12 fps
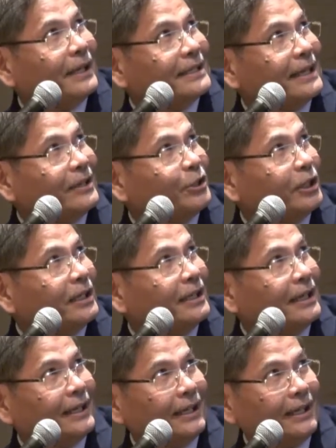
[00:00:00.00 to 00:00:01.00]

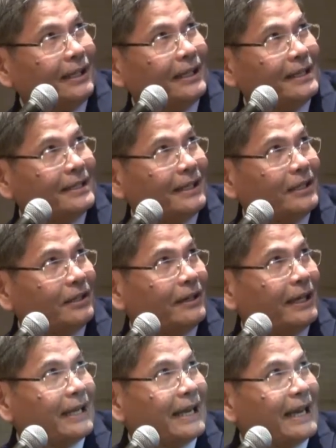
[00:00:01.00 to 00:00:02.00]
centered in this
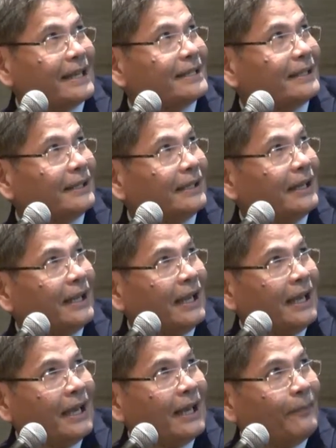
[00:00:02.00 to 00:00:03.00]
integrating ASEAN?
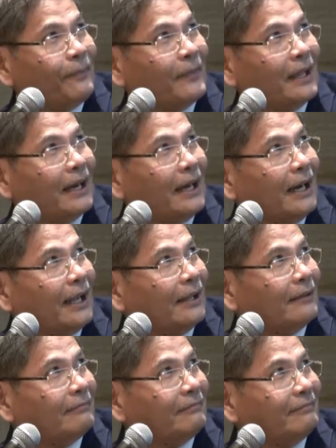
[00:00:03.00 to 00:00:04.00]

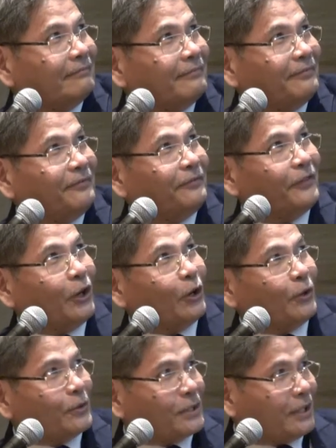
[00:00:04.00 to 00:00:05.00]
I'll
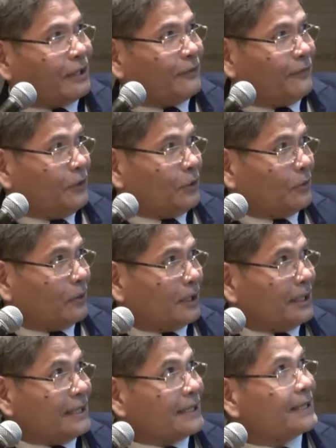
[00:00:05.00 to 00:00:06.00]
focus on a few
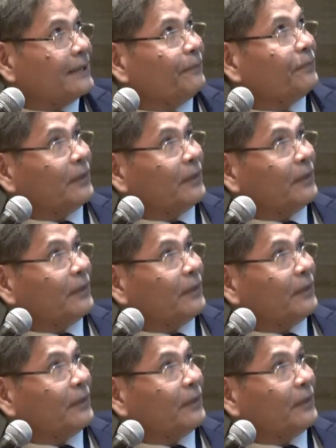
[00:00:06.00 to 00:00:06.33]
ones.